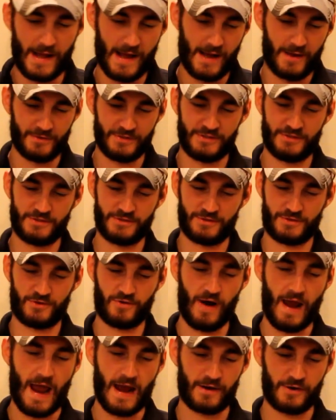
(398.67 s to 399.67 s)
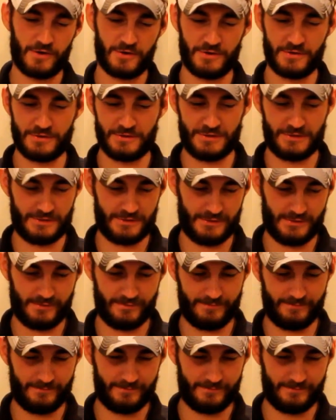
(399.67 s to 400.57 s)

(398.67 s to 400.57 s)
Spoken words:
House crackers,